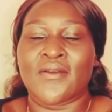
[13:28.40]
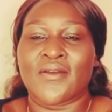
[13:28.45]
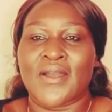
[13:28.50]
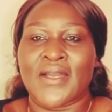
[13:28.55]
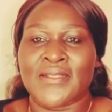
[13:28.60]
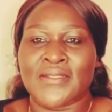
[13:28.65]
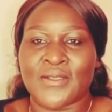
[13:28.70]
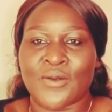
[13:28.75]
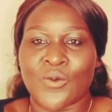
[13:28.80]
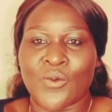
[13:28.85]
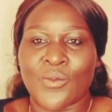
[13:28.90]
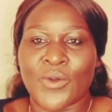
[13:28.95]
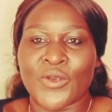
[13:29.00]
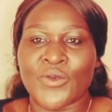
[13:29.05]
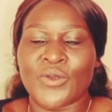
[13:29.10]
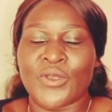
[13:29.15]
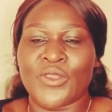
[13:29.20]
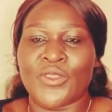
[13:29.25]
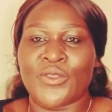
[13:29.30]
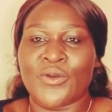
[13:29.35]
As a woman,
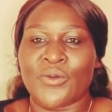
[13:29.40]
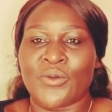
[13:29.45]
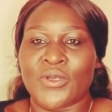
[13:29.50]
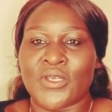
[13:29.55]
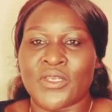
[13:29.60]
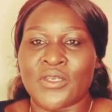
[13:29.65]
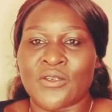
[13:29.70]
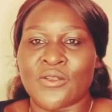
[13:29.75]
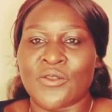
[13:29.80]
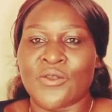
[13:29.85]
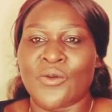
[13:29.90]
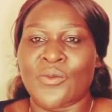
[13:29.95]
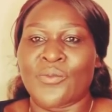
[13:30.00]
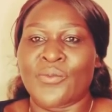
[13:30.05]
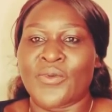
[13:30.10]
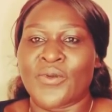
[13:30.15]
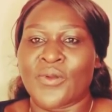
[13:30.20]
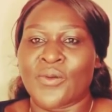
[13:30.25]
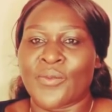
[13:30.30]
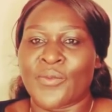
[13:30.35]
you are thrown into the
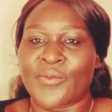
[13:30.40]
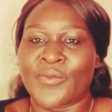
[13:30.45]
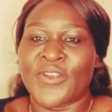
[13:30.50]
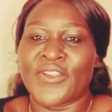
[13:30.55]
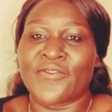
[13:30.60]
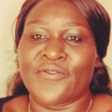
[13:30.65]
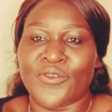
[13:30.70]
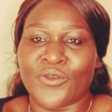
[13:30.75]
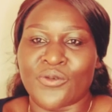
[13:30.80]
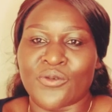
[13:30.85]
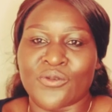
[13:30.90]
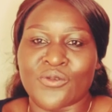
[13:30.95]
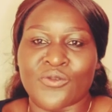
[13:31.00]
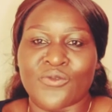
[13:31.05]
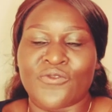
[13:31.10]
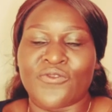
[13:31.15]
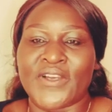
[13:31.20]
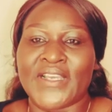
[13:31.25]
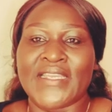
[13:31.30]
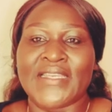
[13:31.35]
oblivion to
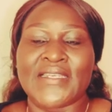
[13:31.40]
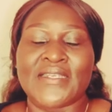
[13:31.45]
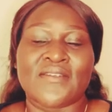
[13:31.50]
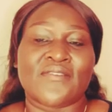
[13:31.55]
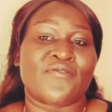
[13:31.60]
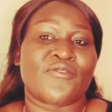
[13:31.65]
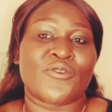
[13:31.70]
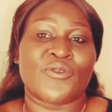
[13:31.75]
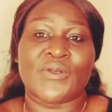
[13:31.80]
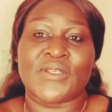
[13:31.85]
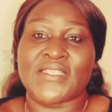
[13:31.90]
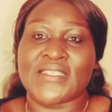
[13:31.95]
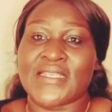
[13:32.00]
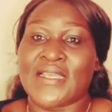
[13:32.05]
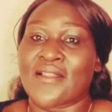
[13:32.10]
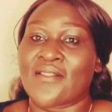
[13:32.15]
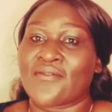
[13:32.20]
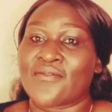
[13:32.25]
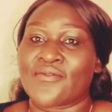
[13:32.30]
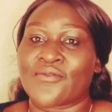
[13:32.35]
find for
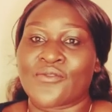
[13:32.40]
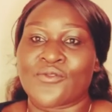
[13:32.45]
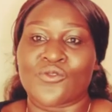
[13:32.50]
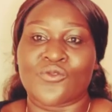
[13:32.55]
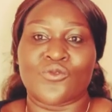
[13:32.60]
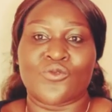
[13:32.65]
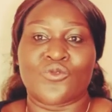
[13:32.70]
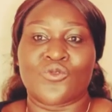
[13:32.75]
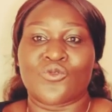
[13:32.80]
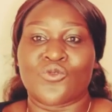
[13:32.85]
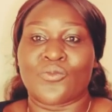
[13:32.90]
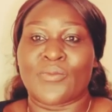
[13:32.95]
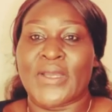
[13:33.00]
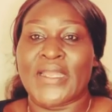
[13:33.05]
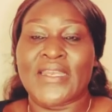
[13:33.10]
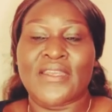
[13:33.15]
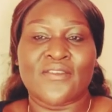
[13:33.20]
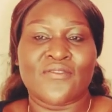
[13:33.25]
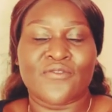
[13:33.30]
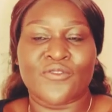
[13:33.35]
yourself, to, to
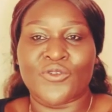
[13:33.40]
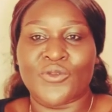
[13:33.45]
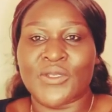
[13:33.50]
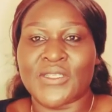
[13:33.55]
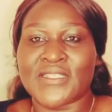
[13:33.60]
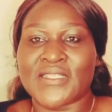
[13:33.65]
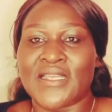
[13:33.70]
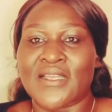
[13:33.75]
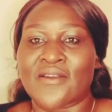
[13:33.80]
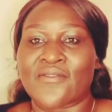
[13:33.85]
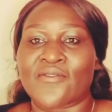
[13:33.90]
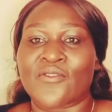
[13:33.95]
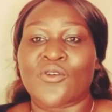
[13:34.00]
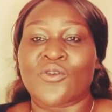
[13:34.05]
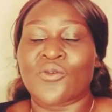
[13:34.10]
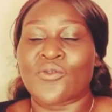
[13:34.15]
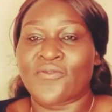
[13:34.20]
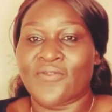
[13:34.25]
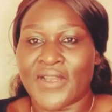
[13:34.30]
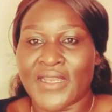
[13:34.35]
manage for yourself, or
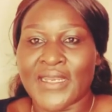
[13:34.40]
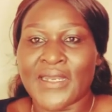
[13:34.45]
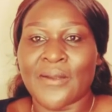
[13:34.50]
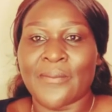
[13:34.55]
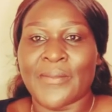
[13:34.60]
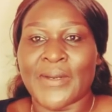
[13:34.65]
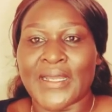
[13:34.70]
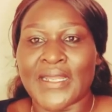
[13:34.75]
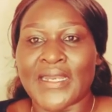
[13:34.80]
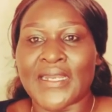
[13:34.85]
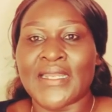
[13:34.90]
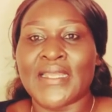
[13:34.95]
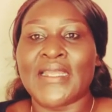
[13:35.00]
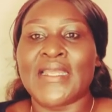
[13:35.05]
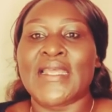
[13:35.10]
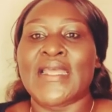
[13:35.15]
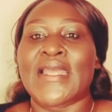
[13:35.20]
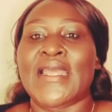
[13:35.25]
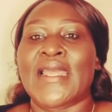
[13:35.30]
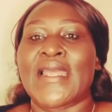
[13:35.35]
find a man
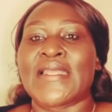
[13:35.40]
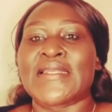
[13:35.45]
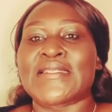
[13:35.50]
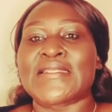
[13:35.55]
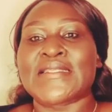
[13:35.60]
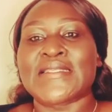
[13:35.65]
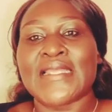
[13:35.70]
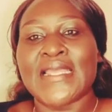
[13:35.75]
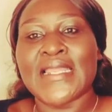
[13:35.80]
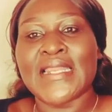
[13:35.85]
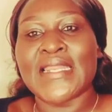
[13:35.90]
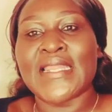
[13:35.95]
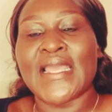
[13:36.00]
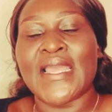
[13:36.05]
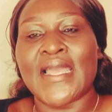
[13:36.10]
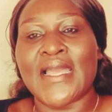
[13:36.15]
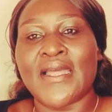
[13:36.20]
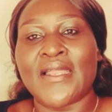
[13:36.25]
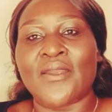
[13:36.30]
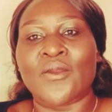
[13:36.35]
and stay
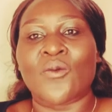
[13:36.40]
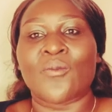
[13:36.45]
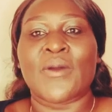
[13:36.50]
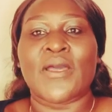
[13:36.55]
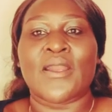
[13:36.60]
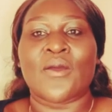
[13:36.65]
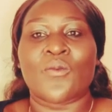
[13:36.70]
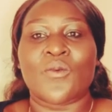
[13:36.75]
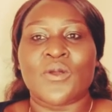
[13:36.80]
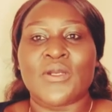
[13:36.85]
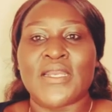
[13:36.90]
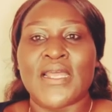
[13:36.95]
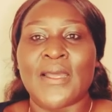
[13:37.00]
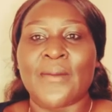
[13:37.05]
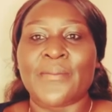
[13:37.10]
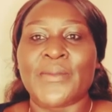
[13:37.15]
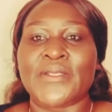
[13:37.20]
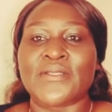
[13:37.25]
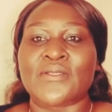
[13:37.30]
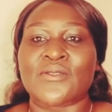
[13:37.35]
there no matter what
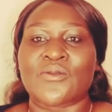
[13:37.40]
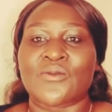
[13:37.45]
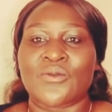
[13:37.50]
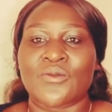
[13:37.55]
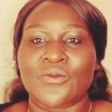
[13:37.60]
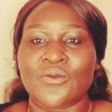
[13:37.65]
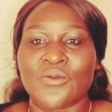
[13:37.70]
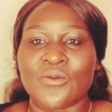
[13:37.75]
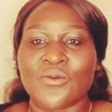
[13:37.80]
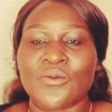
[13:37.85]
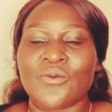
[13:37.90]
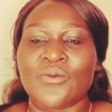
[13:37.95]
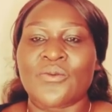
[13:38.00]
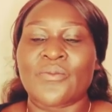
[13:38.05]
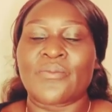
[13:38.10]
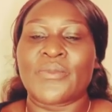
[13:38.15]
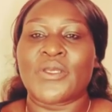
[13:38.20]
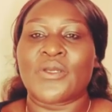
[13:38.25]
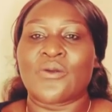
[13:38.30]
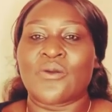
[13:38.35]
happens to you
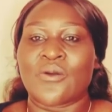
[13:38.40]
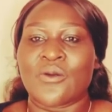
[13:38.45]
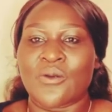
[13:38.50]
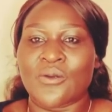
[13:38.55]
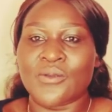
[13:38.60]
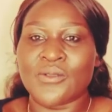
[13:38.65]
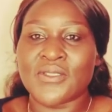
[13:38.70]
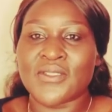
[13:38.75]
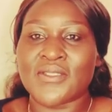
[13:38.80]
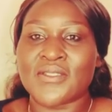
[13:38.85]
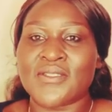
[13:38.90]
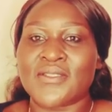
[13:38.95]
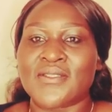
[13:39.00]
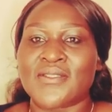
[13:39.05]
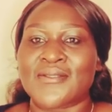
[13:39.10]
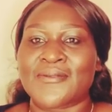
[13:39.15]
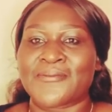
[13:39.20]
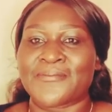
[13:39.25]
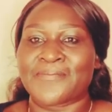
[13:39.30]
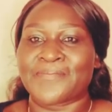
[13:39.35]

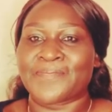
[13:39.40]
because